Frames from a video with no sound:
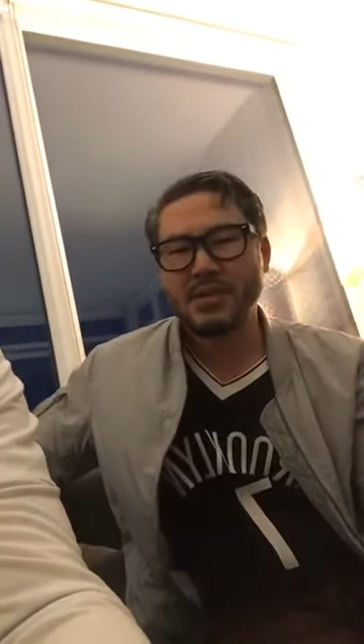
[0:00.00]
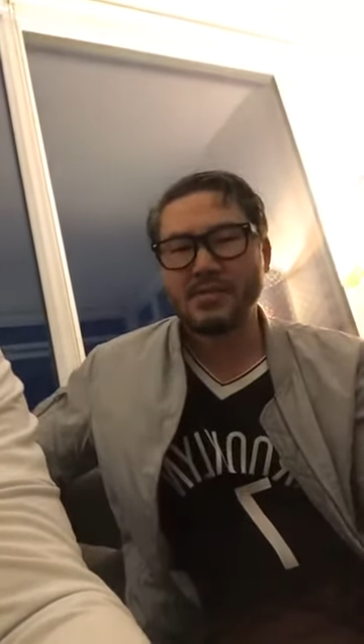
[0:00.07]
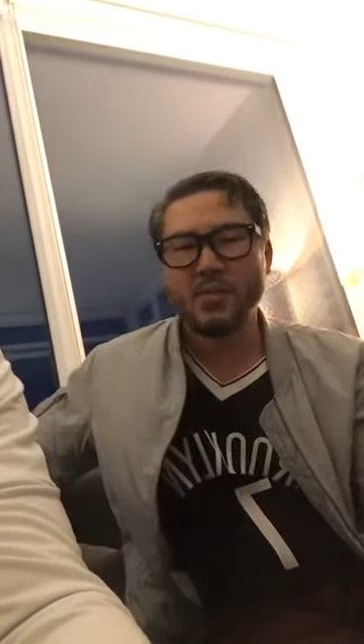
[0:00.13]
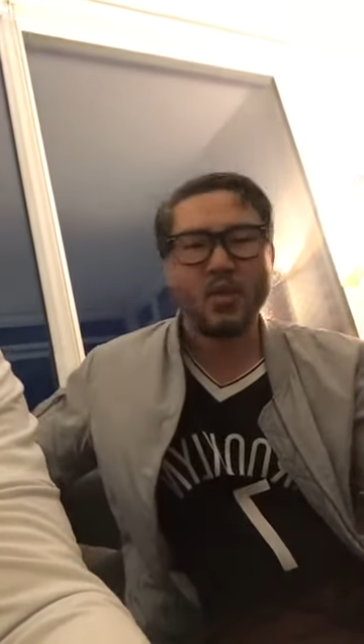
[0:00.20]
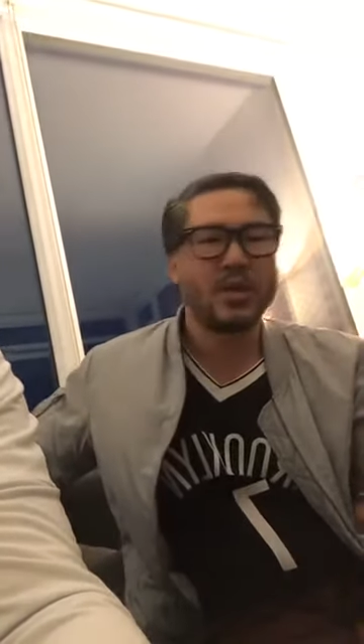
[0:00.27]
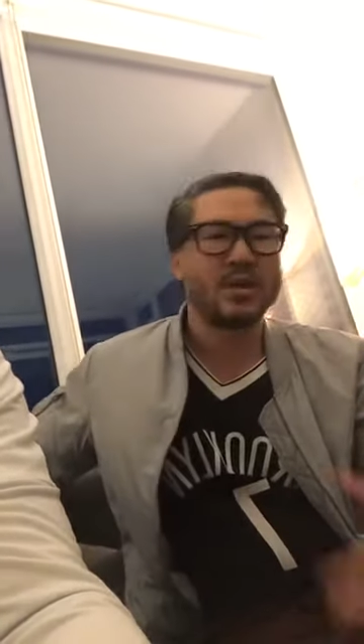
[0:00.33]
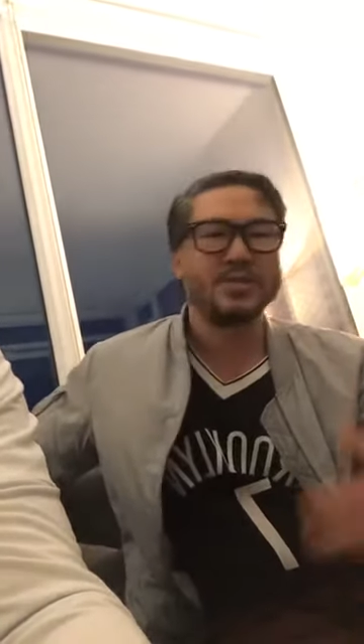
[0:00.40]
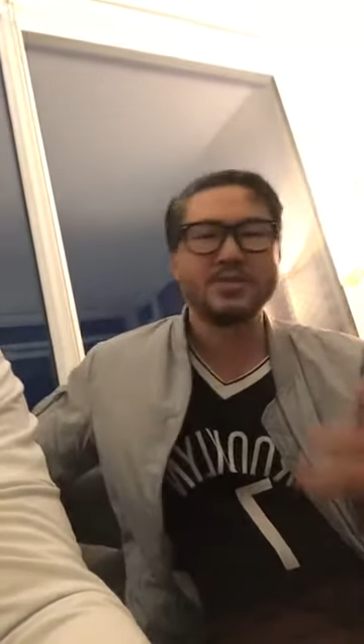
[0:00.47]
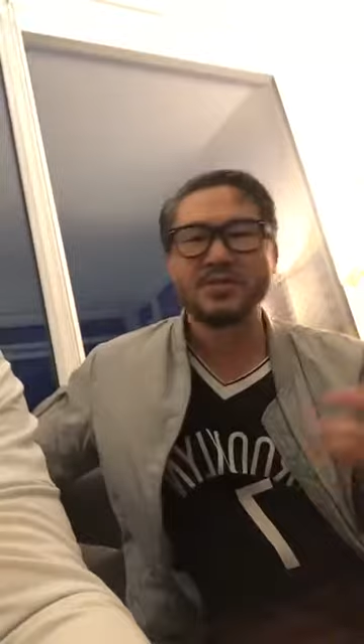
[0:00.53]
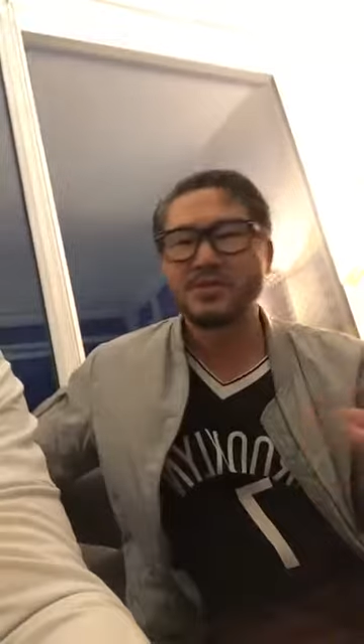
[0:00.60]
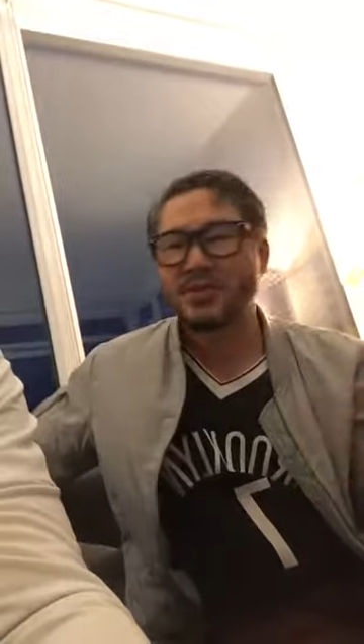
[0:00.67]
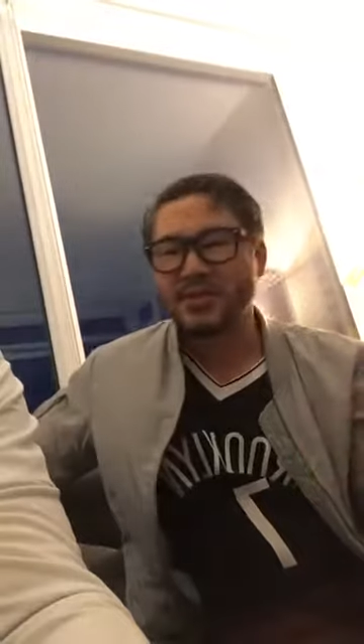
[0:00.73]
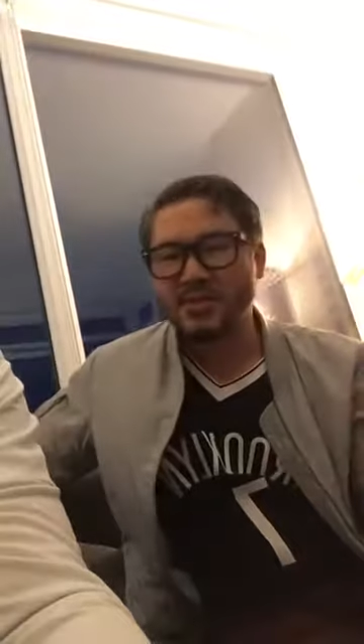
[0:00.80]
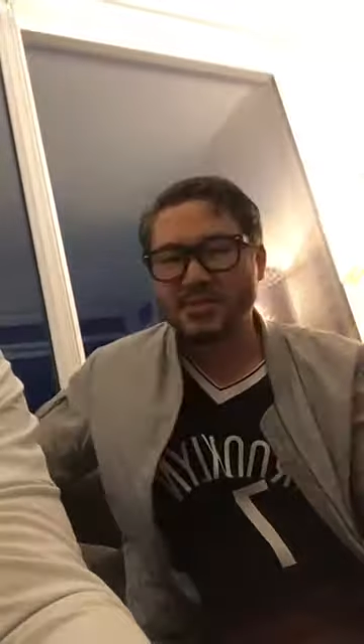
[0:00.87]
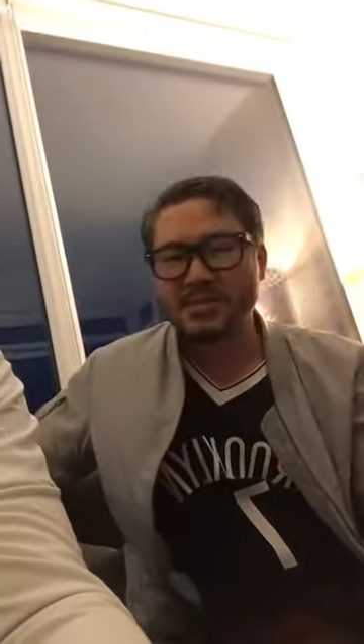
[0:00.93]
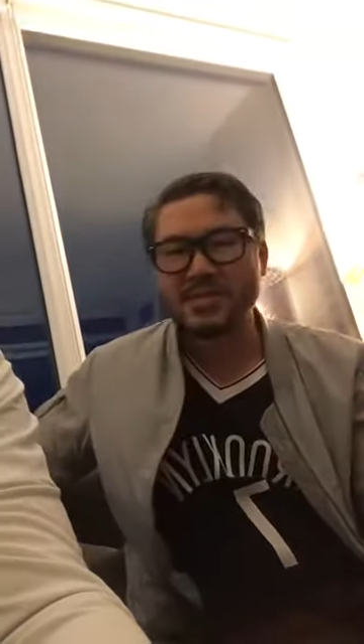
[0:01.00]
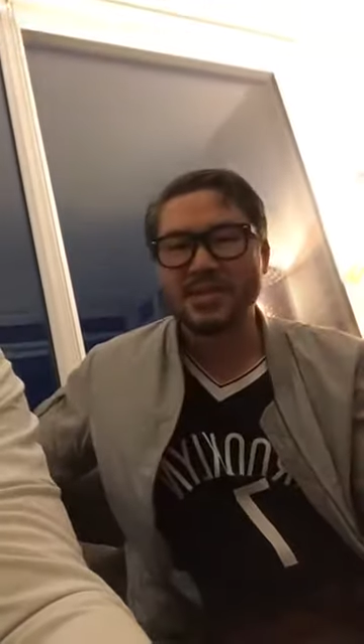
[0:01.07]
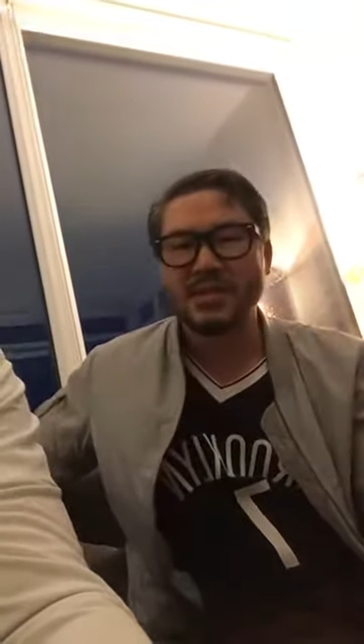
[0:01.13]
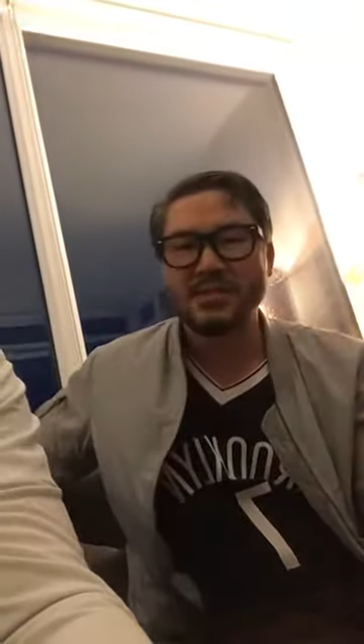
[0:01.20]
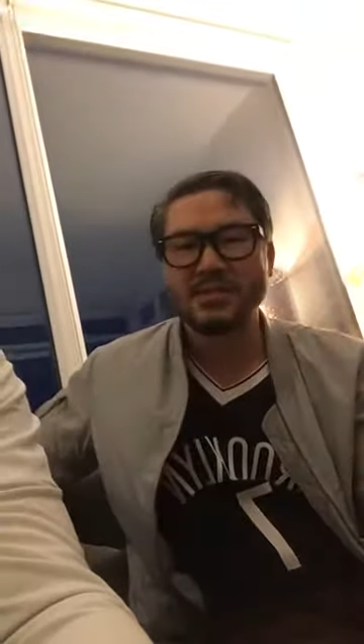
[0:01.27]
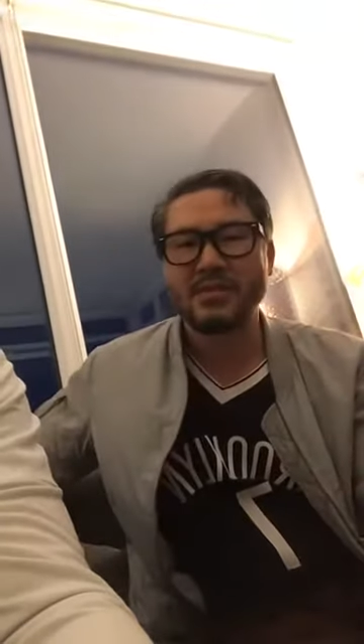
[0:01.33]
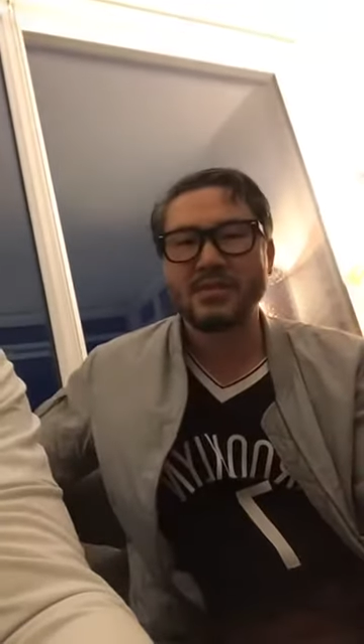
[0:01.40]
a more concerned
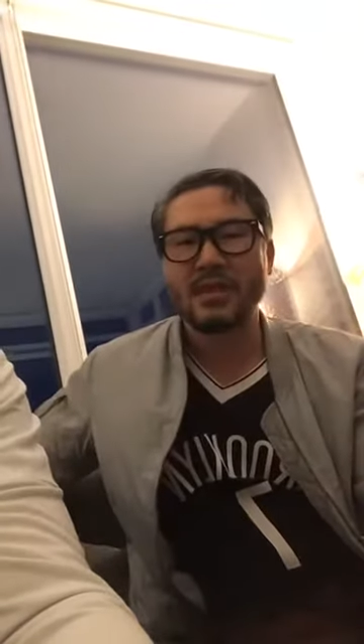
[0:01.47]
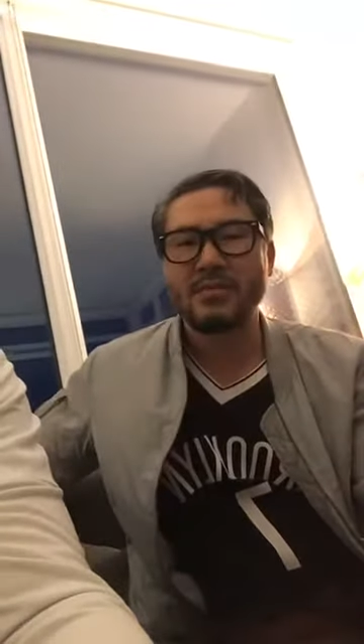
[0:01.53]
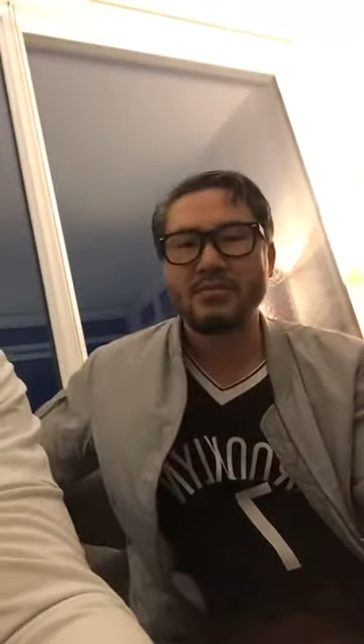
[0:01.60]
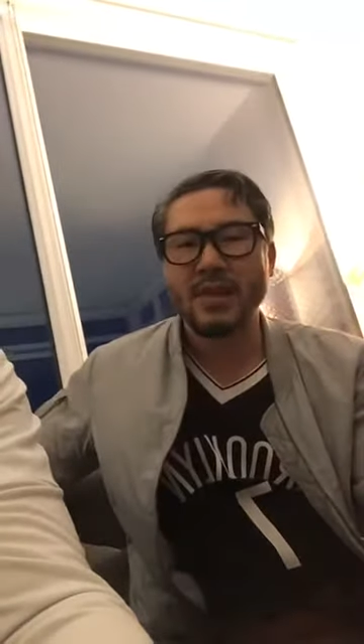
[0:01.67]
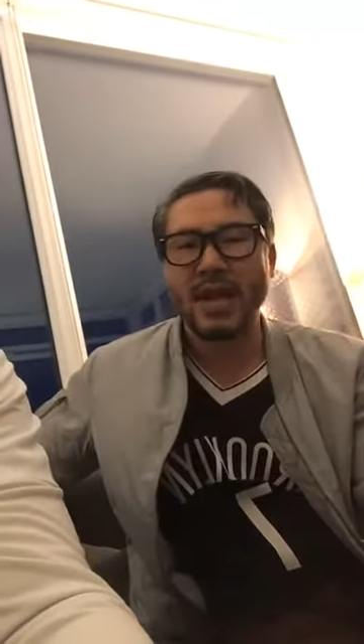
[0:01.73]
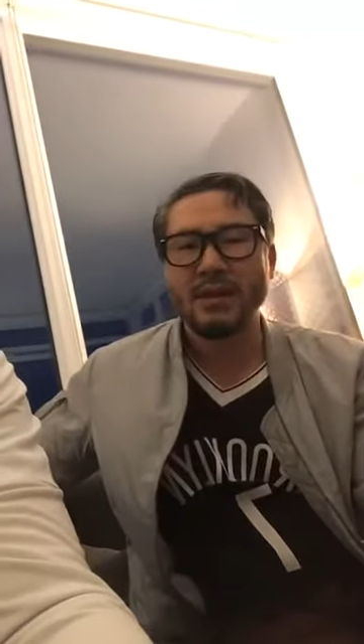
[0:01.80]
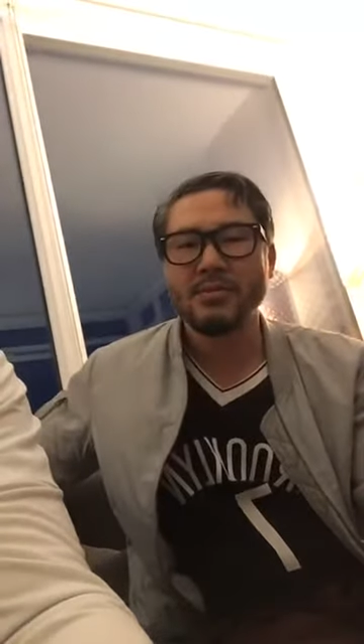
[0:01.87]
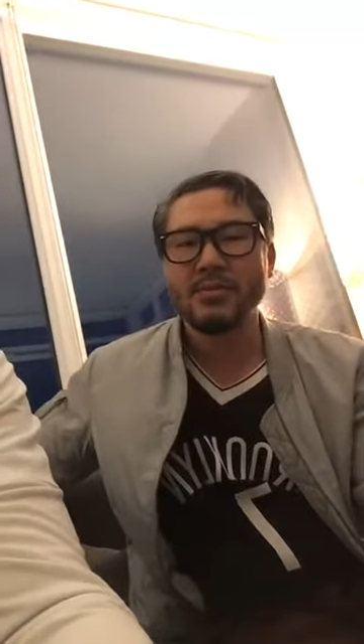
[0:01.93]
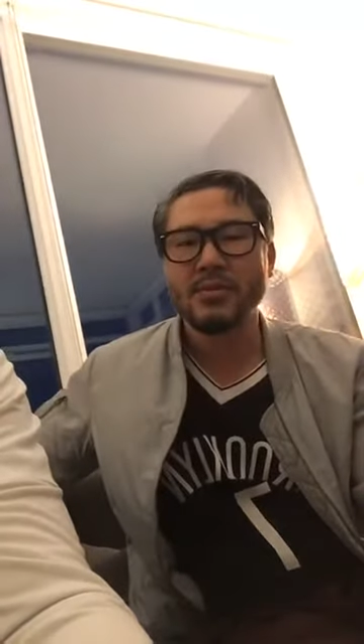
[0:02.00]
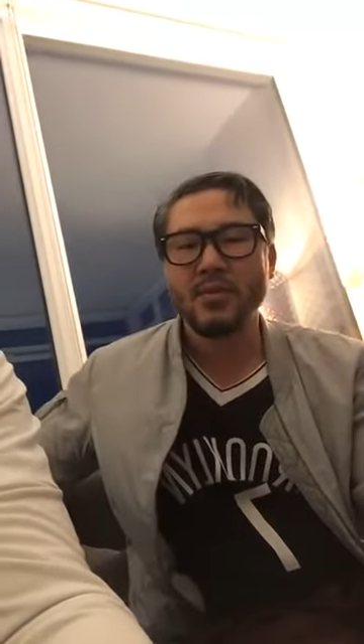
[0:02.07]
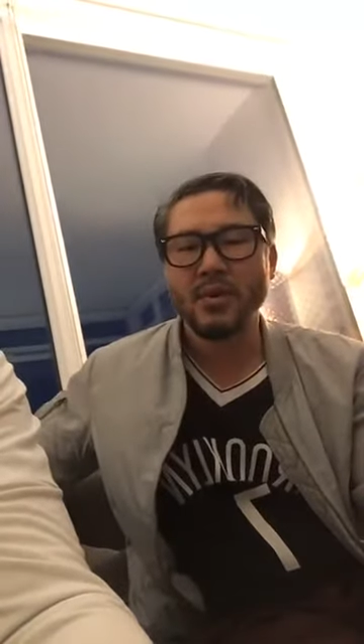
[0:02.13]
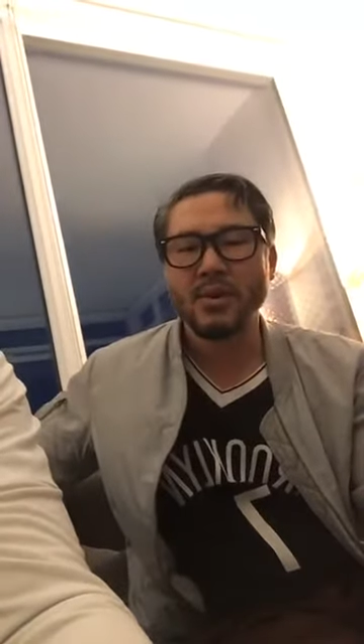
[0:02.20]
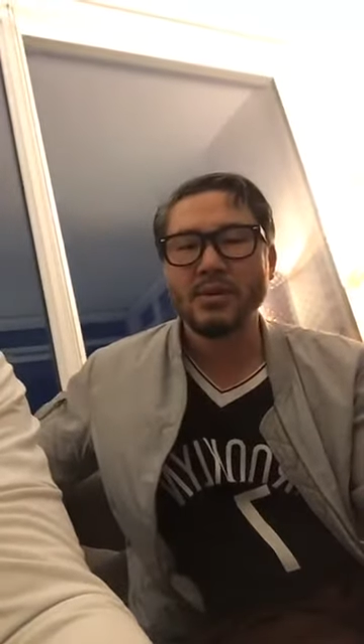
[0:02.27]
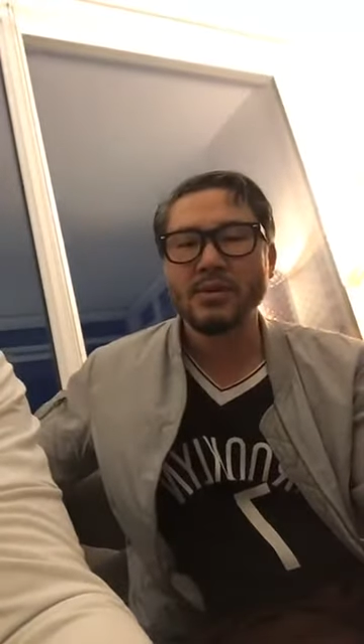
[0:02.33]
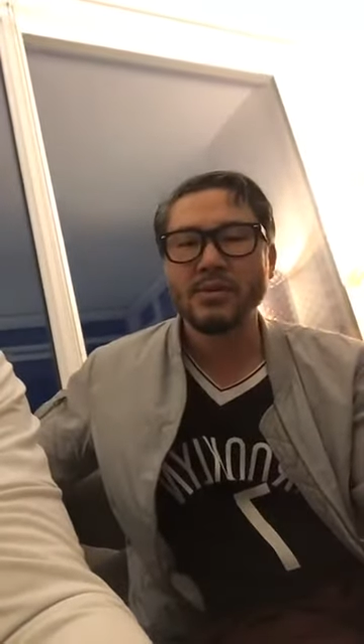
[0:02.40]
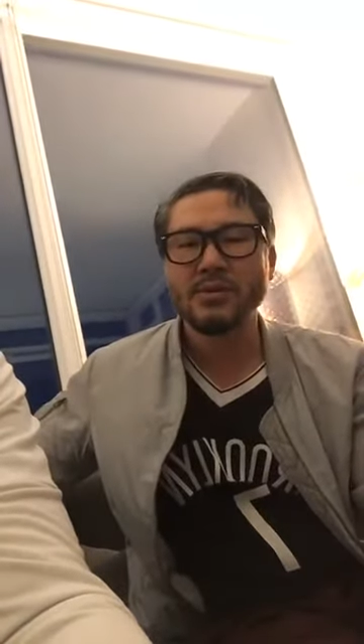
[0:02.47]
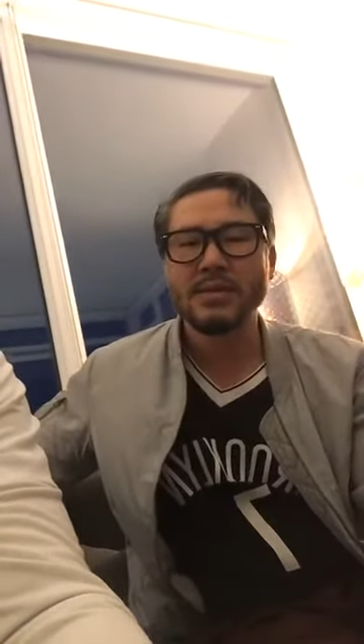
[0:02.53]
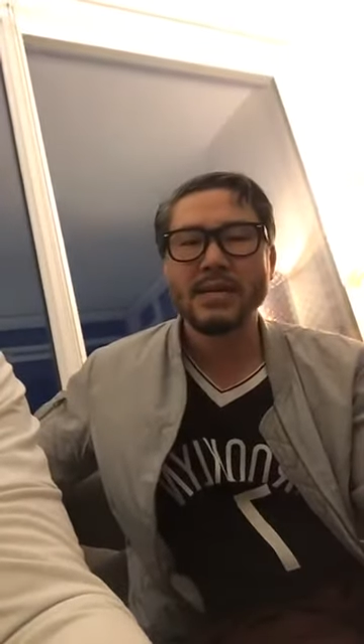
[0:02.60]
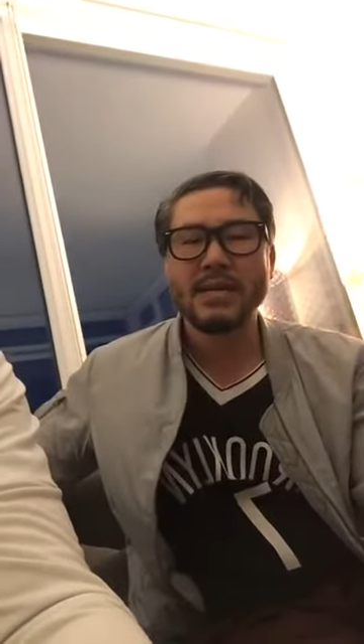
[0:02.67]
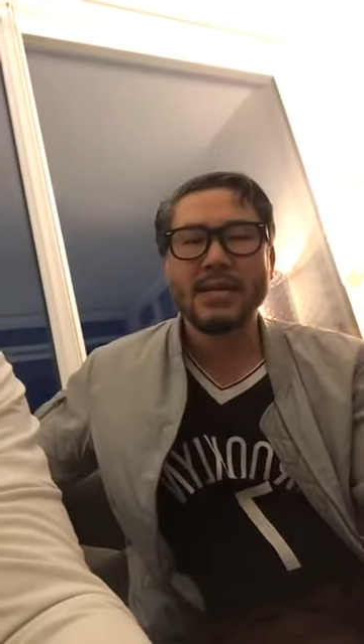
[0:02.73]
citizen around the world.